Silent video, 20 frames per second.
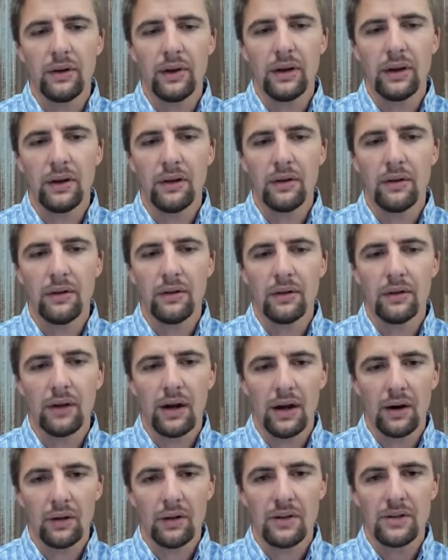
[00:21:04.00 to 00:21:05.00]
in
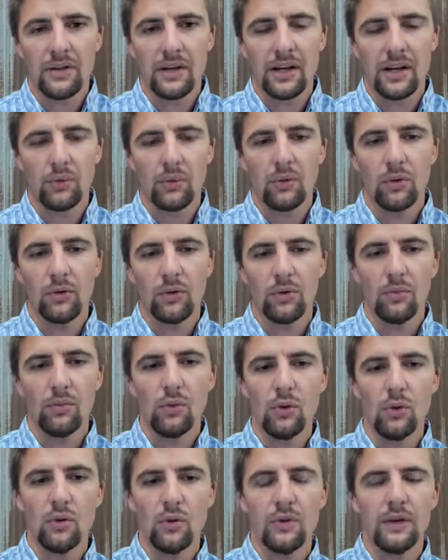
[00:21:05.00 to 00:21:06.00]
how these animals
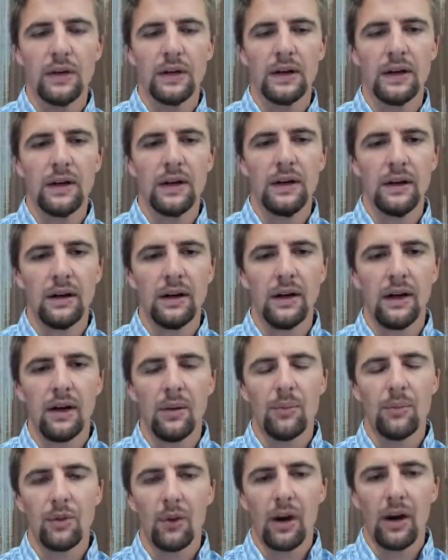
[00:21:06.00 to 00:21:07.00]
move.
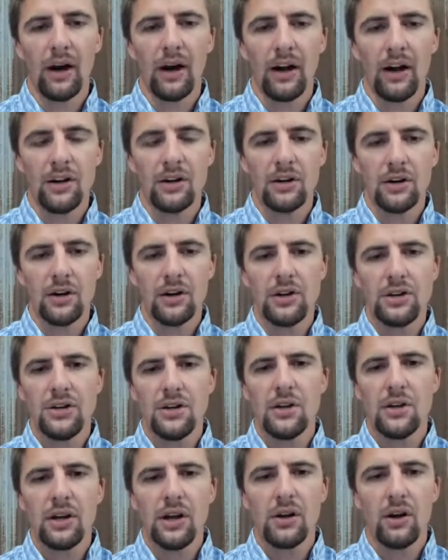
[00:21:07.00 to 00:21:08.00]
So I encourage
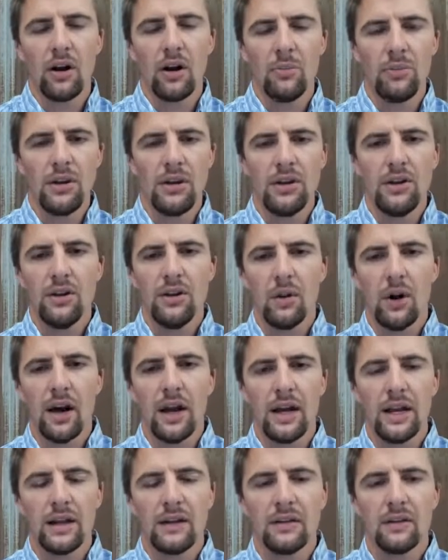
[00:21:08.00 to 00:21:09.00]
you to get on
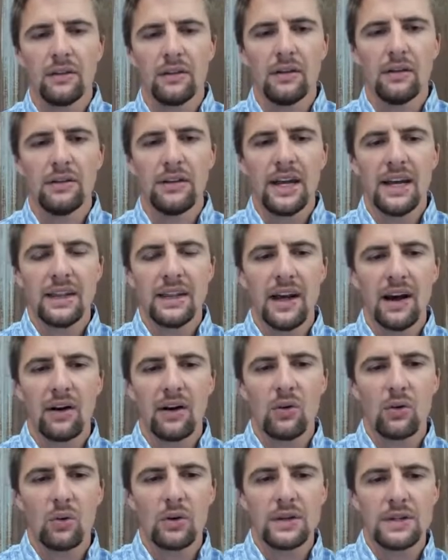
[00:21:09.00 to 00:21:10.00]
BQA and take that
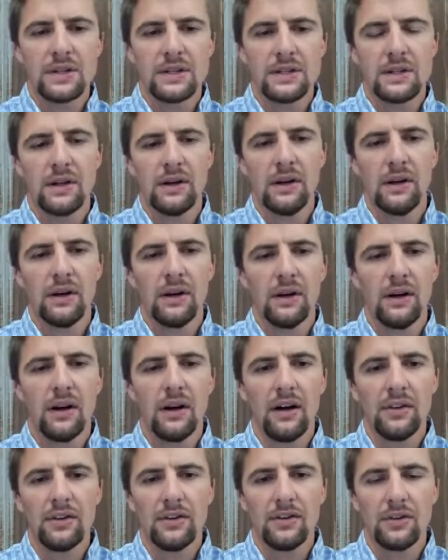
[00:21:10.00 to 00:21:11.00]
course,
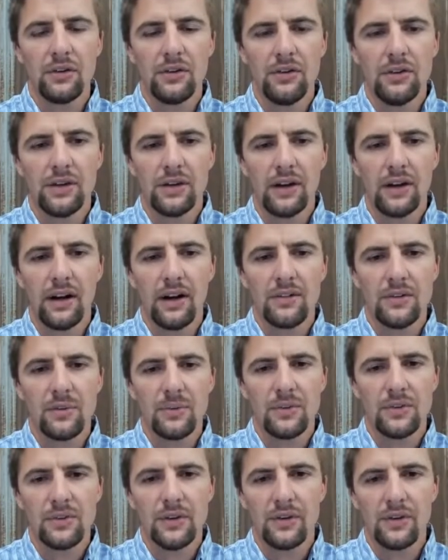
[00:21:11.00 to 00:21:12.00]
just so you can have some
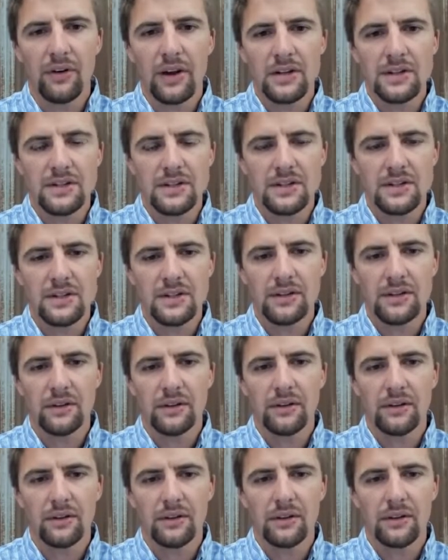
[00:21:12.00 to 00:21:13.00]
considerations
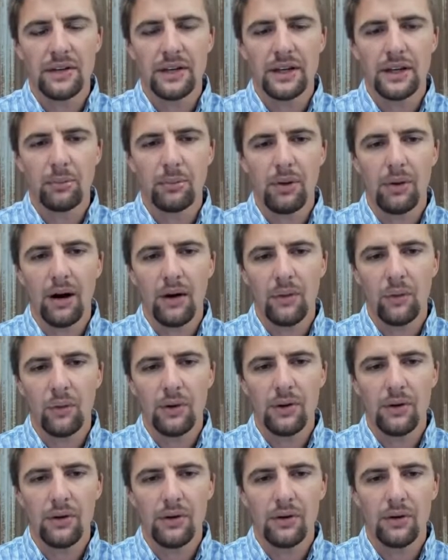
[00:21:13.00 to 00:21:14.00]
to think about
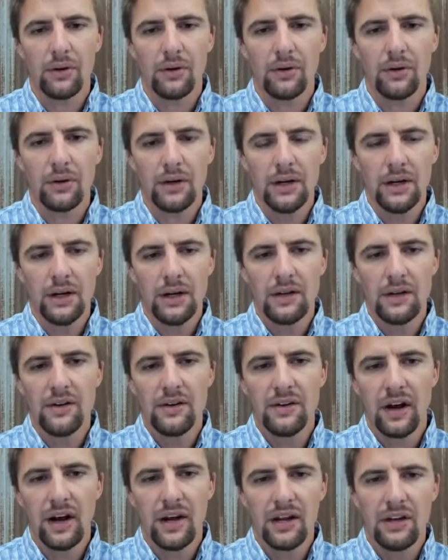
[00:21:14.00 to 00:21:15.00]
when you're
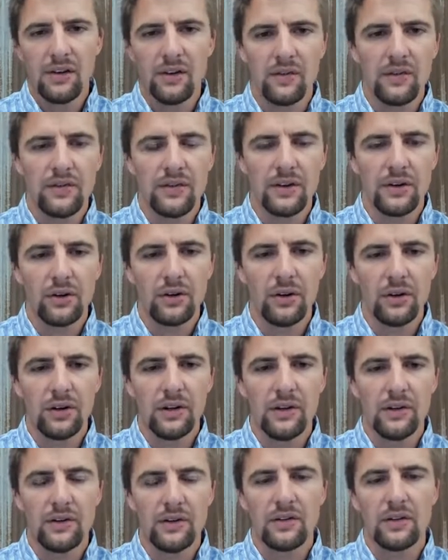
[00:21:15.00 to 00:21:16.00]
designing your
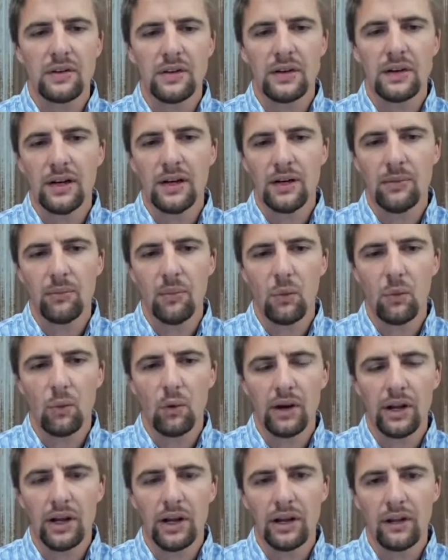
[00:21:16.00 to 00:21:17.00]
facilities,
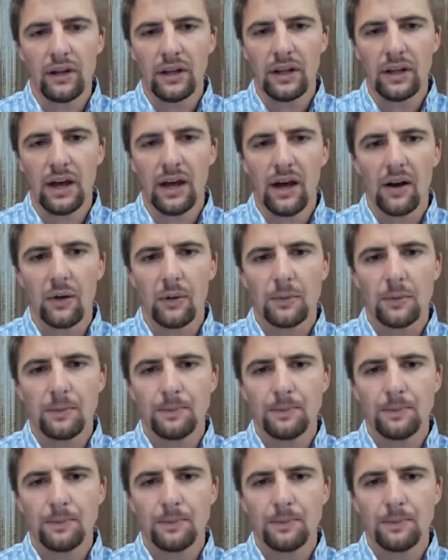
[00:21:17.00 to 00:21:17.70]
or handling cattle.